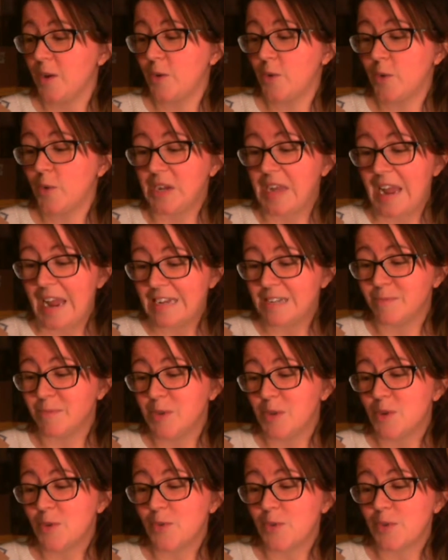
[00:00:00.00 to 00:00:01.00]
create
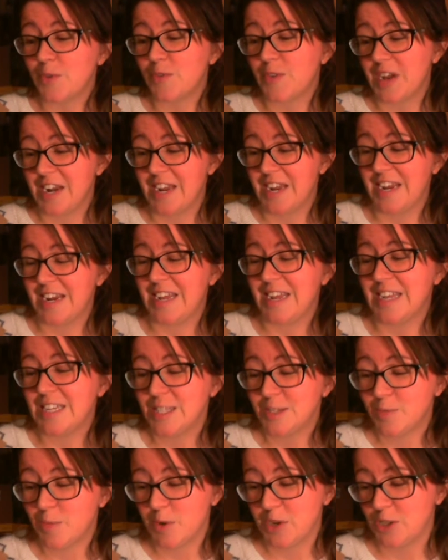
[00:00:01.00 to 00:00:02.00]
beautiful, fun, and
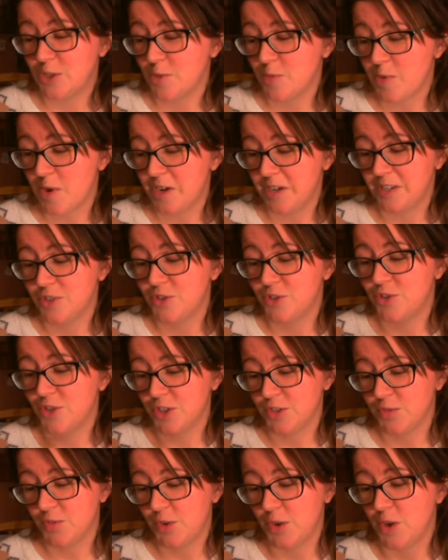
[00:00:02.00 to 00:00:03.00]
inspirational products
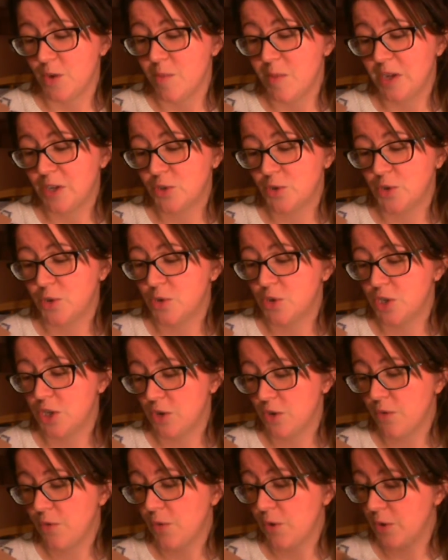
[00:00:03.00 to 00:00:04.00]
just for you. Make sure you
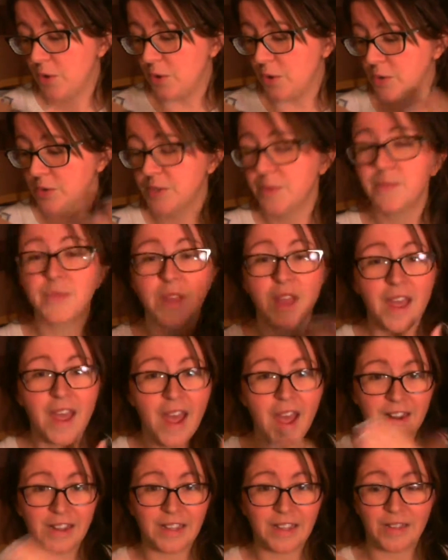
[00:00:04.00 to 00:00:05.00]
share your photos
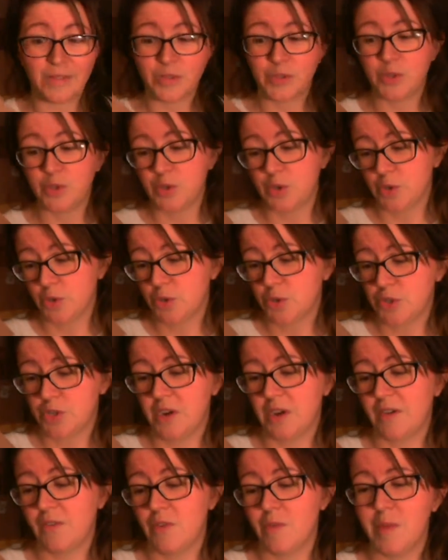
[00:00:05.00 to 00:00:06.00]
and it gives you social
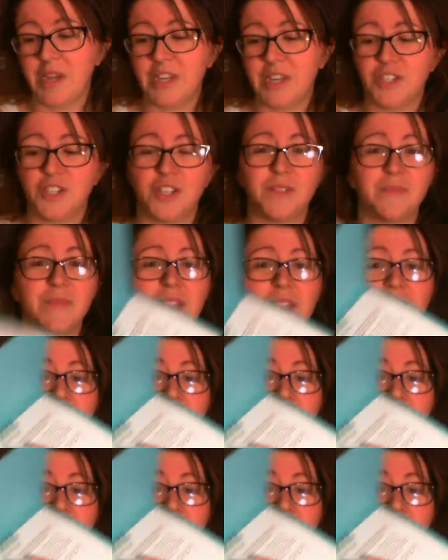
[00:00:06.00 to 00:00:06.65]
sharing information.